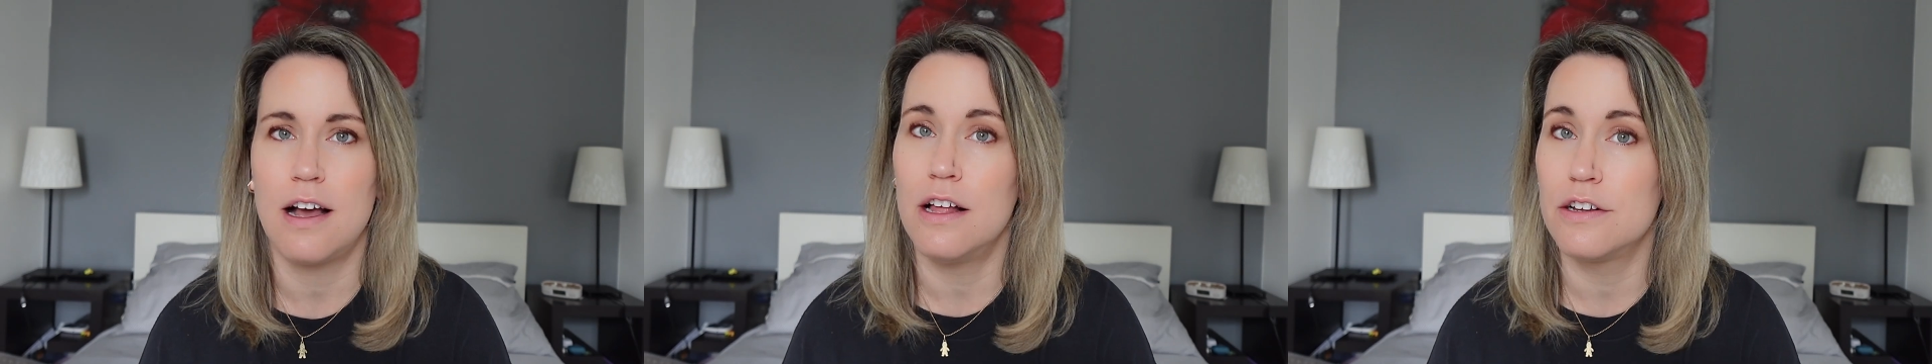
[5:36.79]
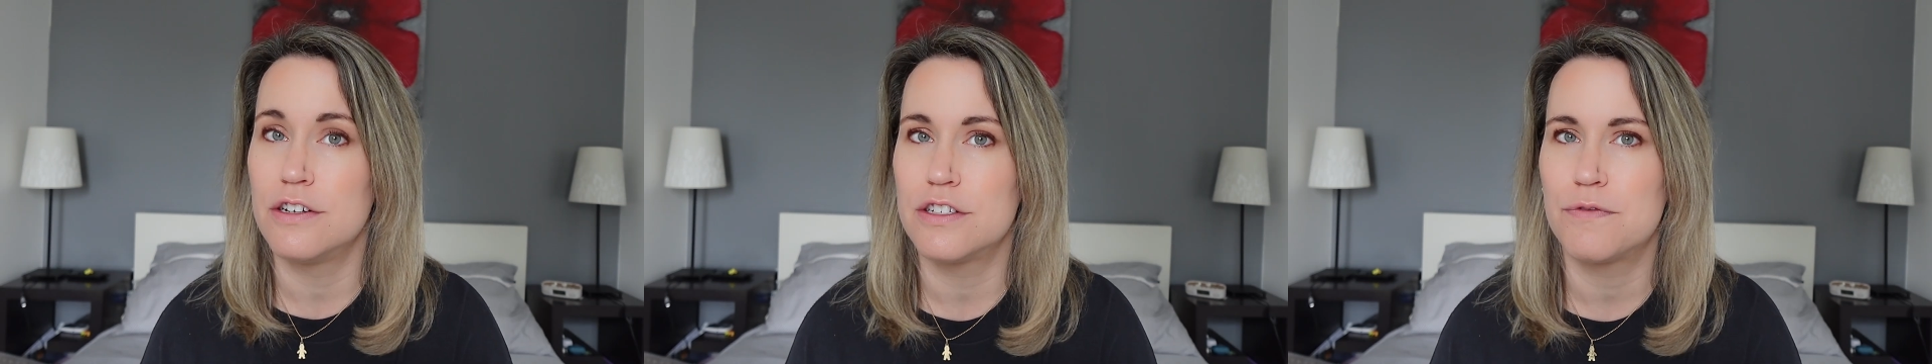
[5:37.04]

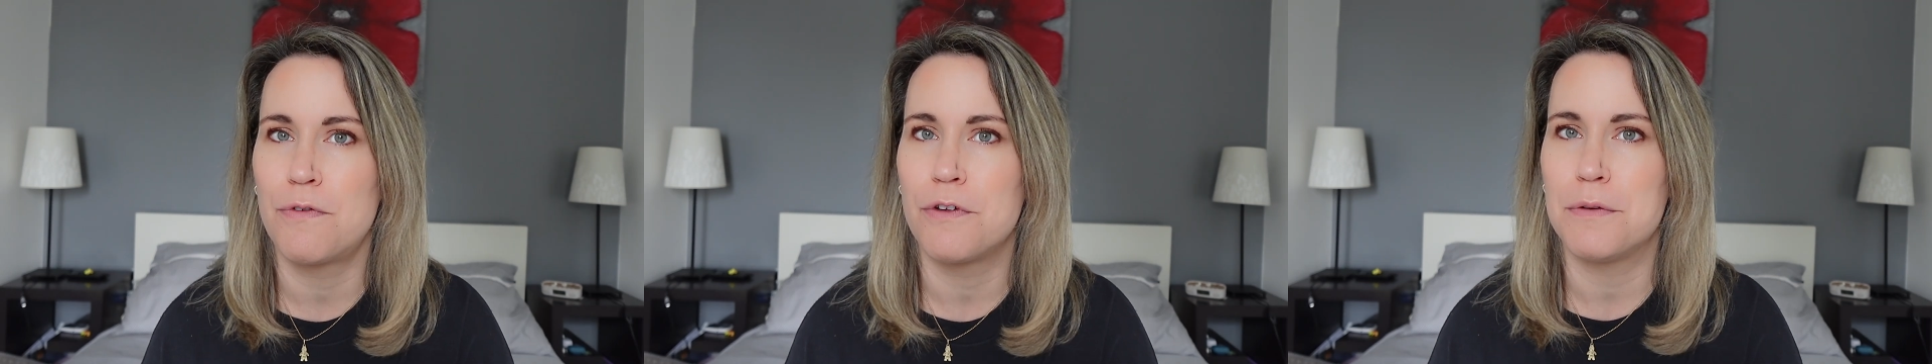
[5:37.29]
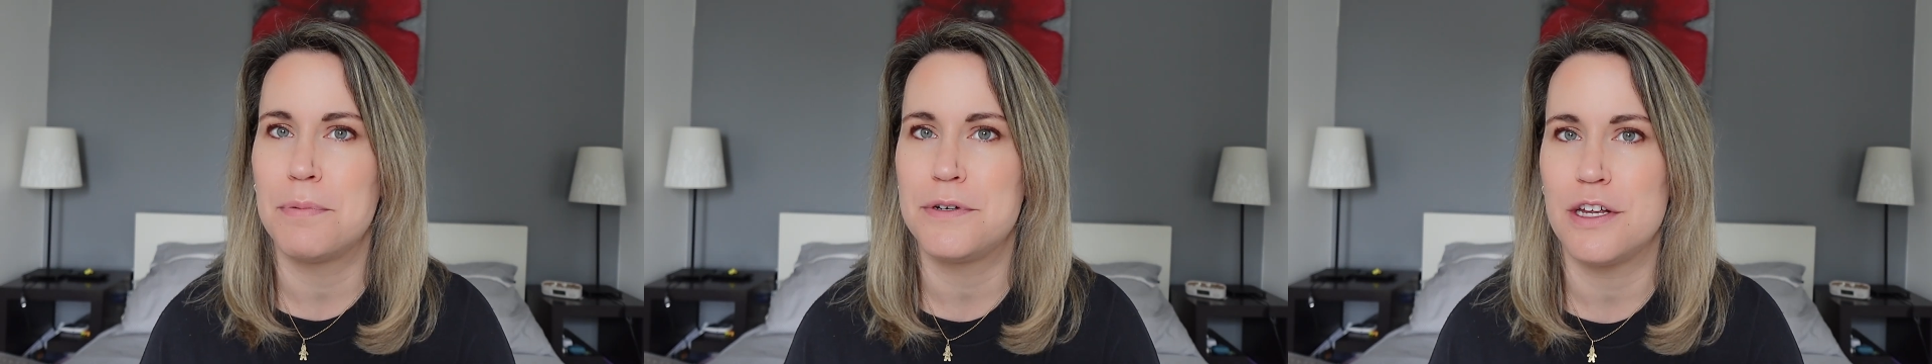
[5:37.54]
colors
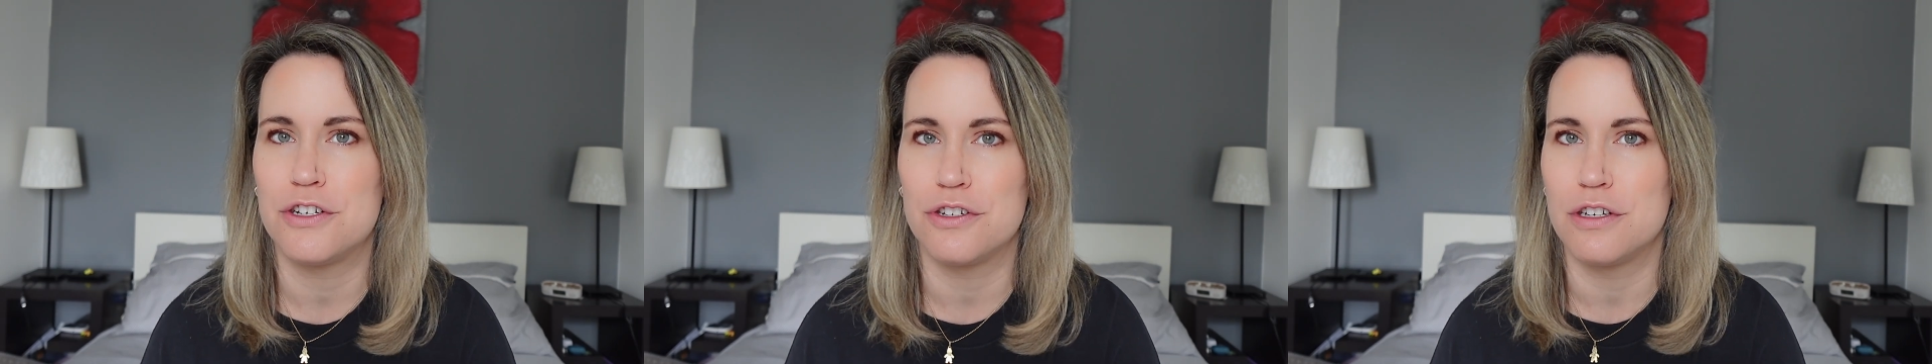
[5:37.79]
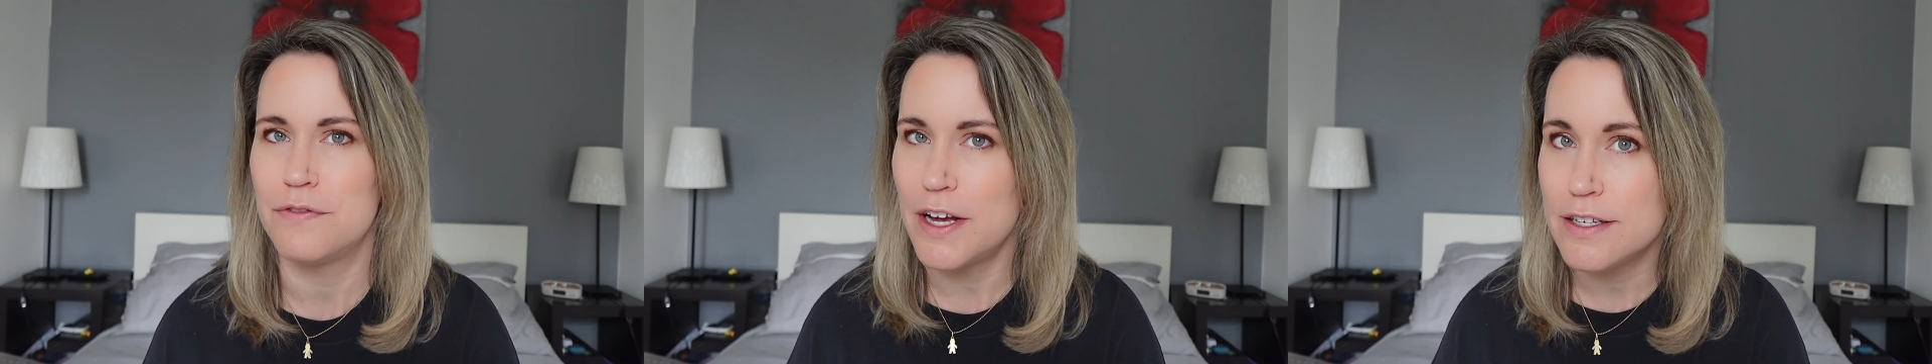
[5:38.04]
for the
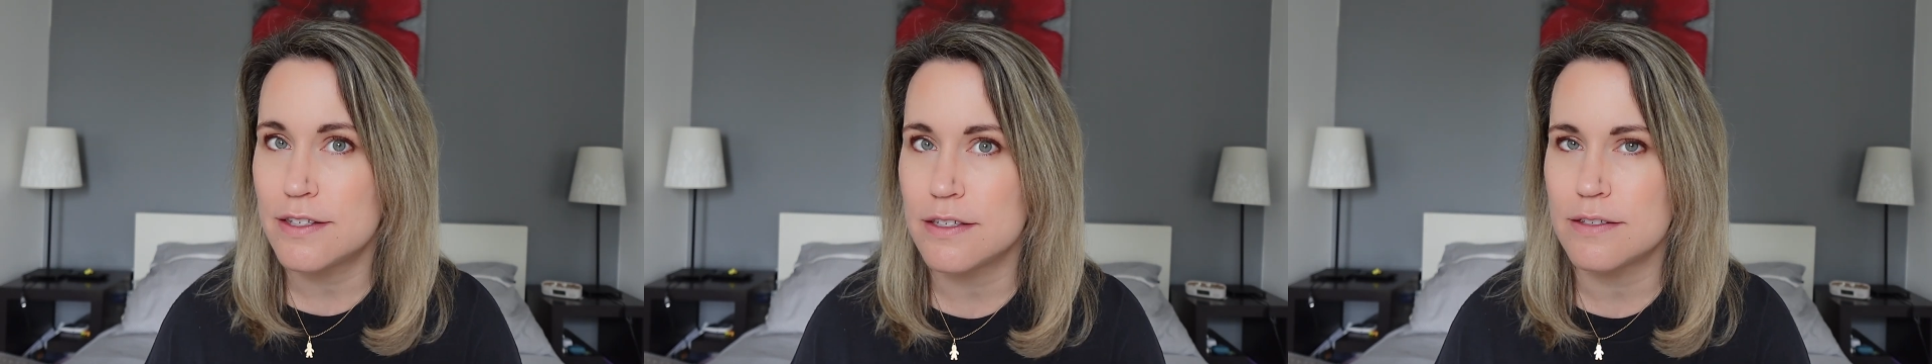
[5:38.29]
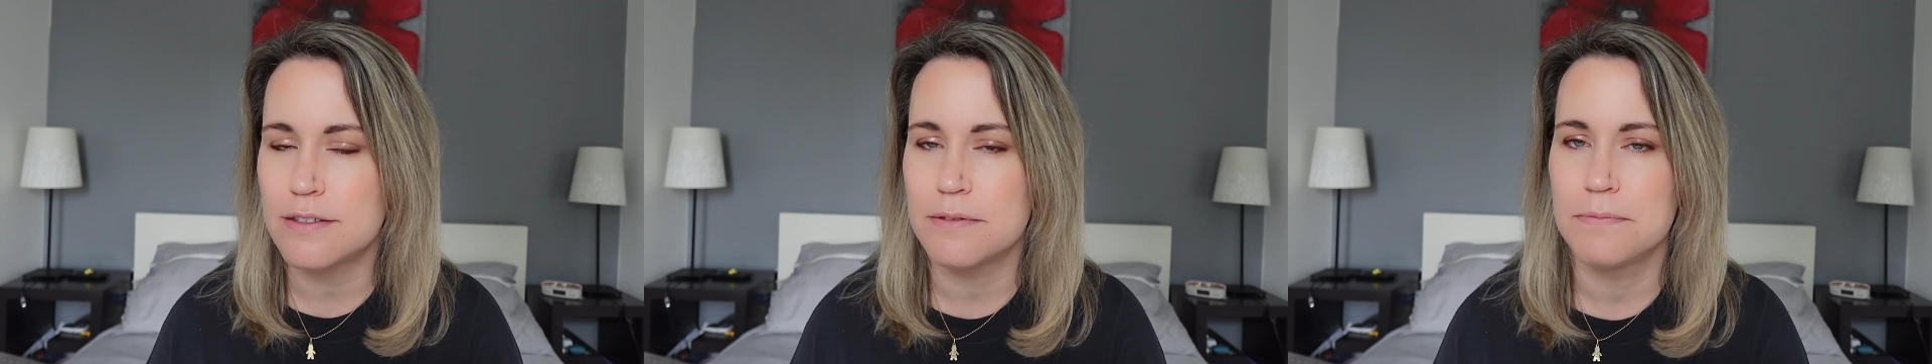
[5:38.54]
potential
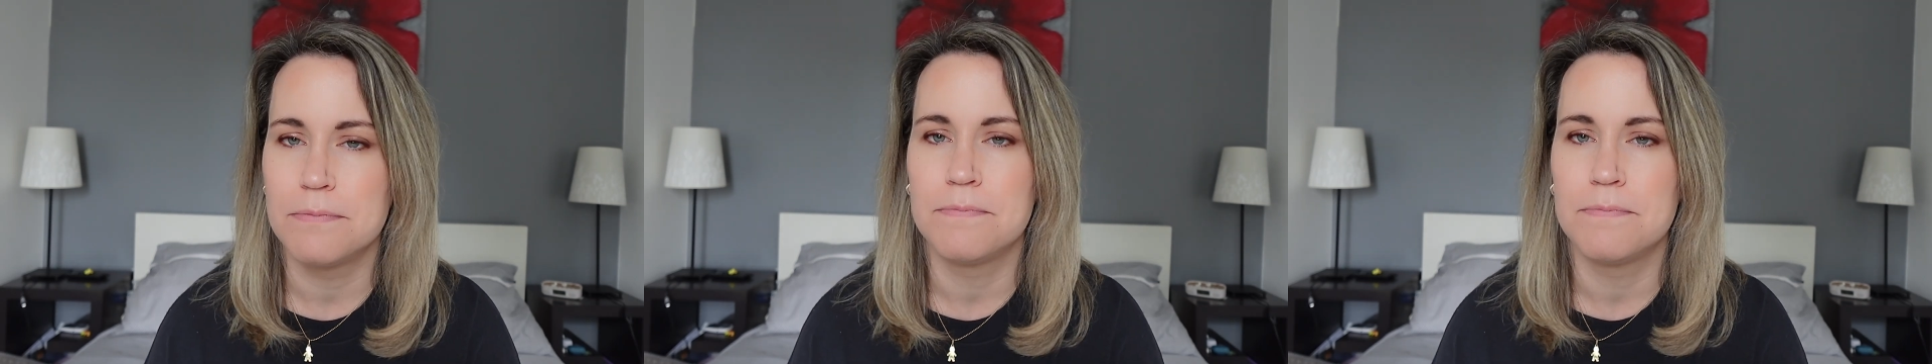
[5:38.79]
devices.